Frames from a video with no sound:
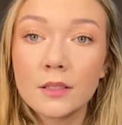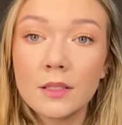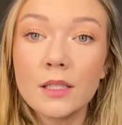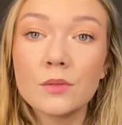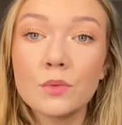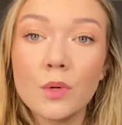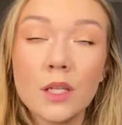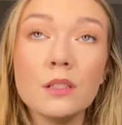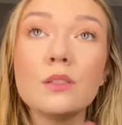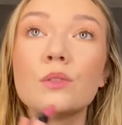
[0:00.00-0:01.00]
That's
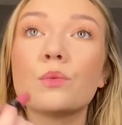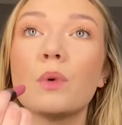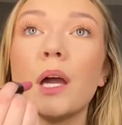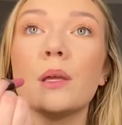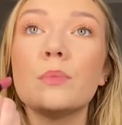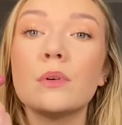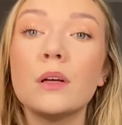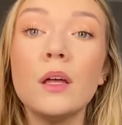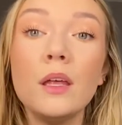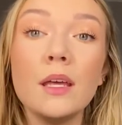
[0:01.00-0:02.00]
one swipe.
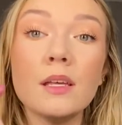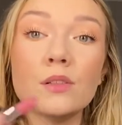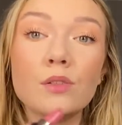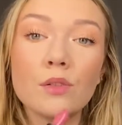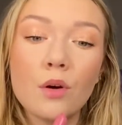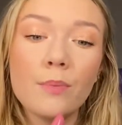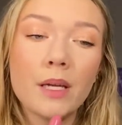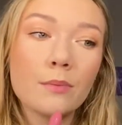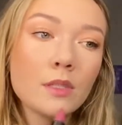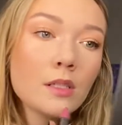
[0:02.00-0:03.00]
It's so
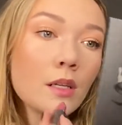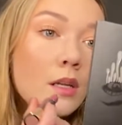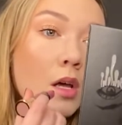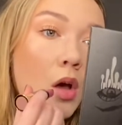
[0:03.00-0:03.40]
pigmented.